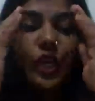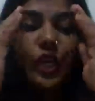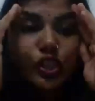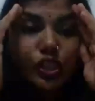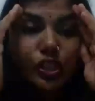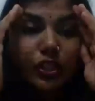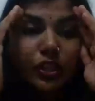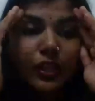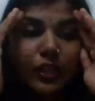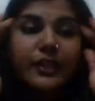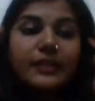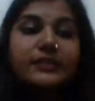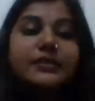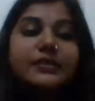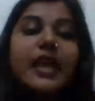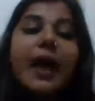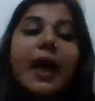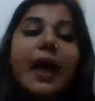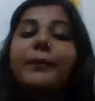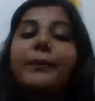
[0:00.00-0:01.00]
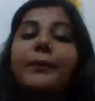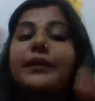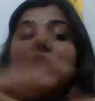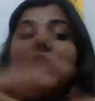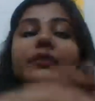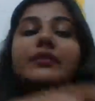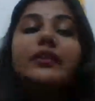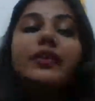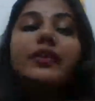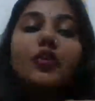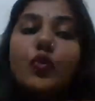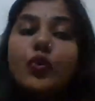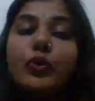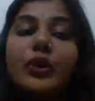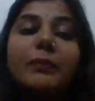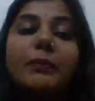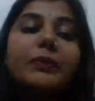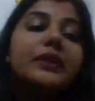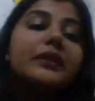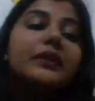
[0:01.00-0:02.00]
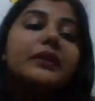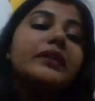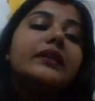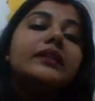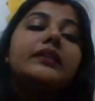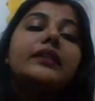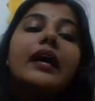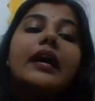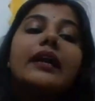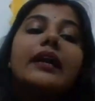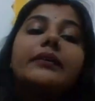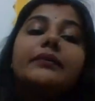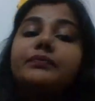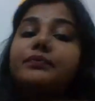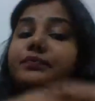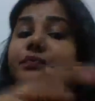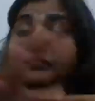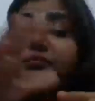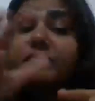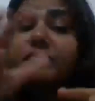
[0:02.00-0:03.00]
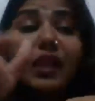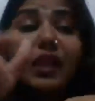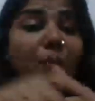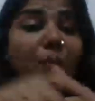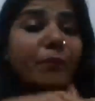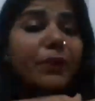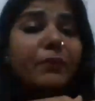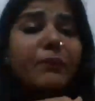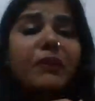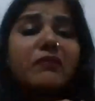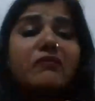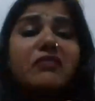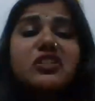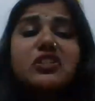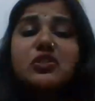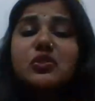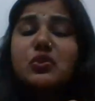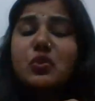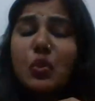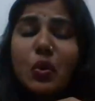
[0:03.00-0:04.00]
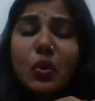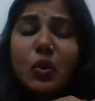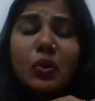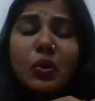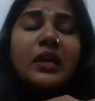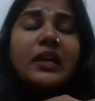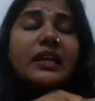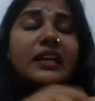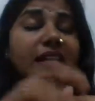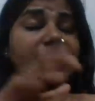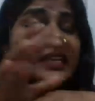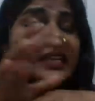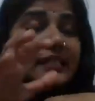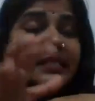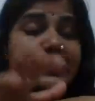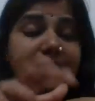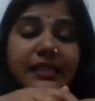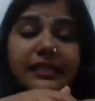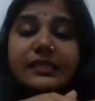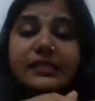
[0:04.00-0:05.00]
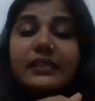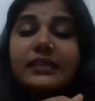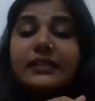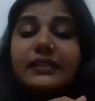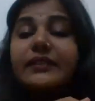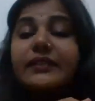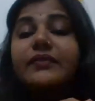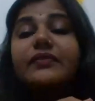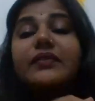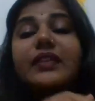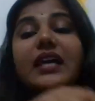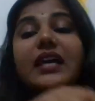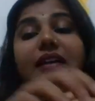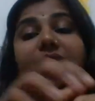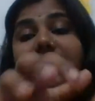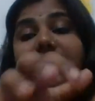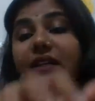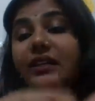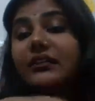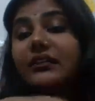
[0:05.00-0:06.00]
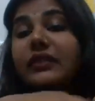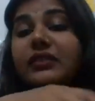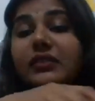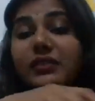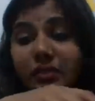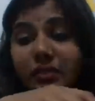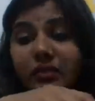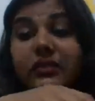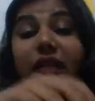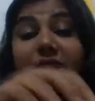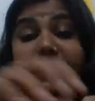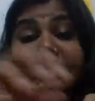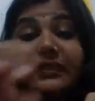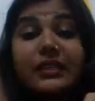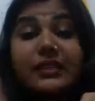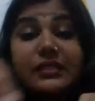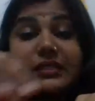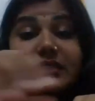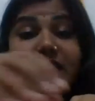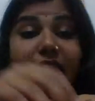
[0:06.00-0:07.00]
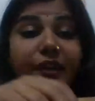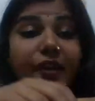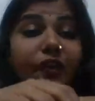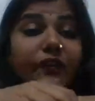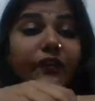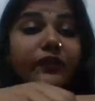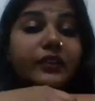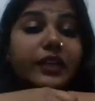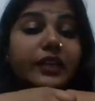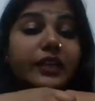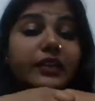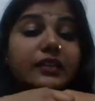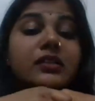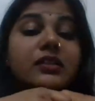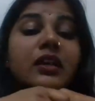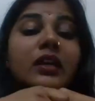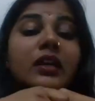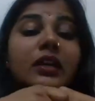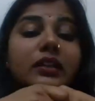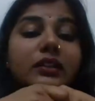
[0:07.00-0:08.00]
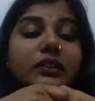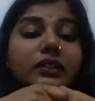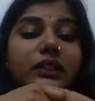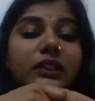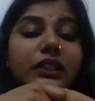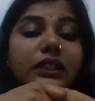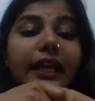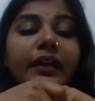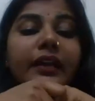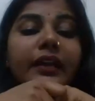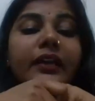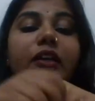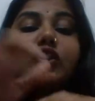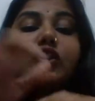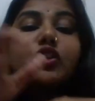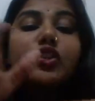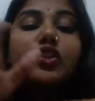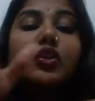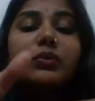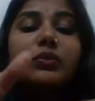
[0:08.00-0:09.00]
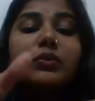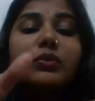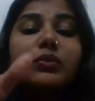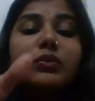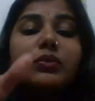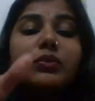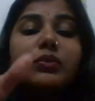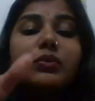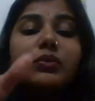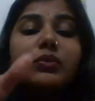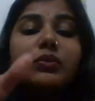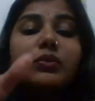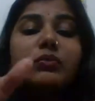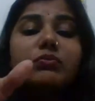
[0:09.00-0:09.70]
but such things happened in the corona period that people were so insensitive that they did this kind of things. Okay, so